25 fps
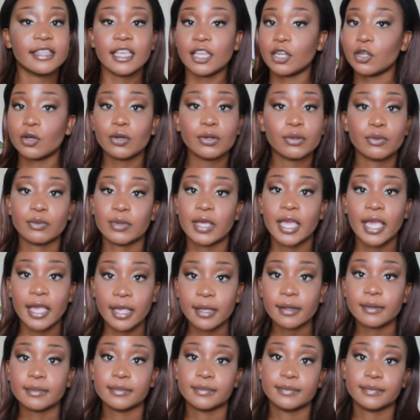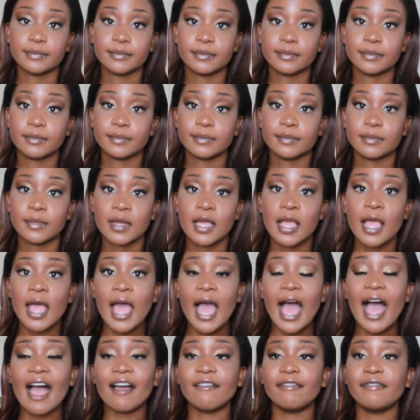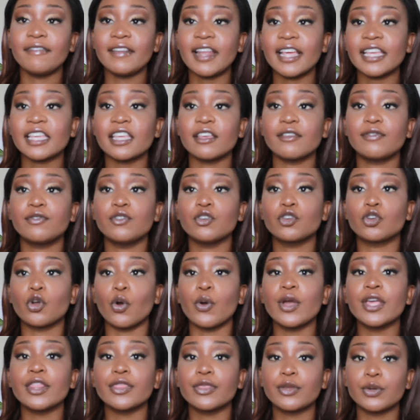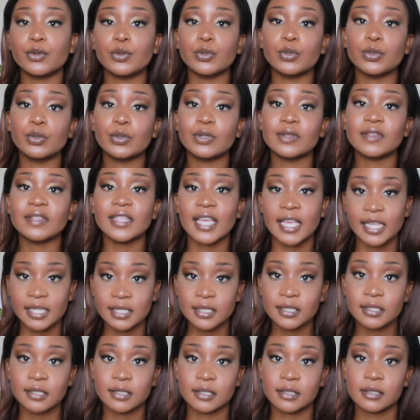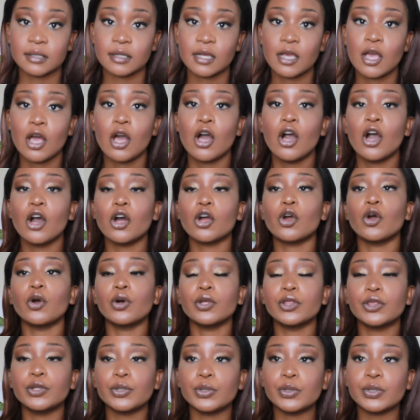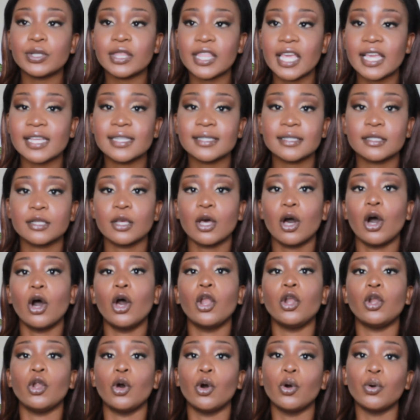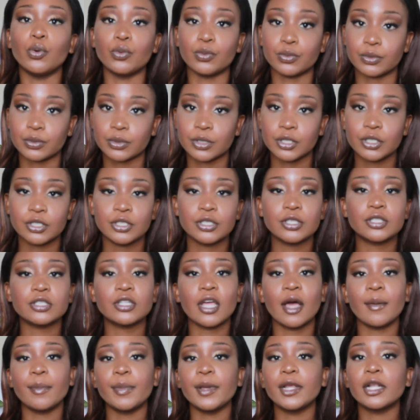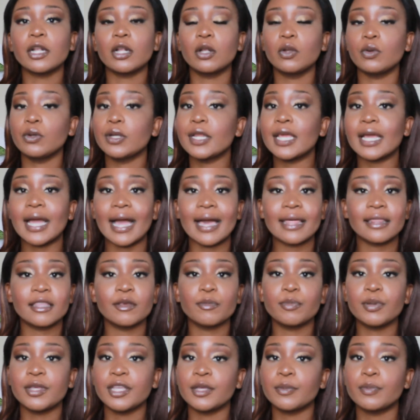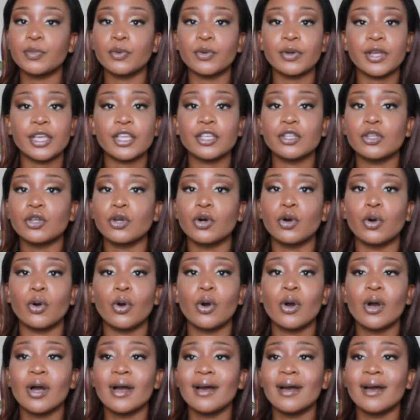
they're not okay. I feel like if you're going through things, go through things alone. Stop including other people in your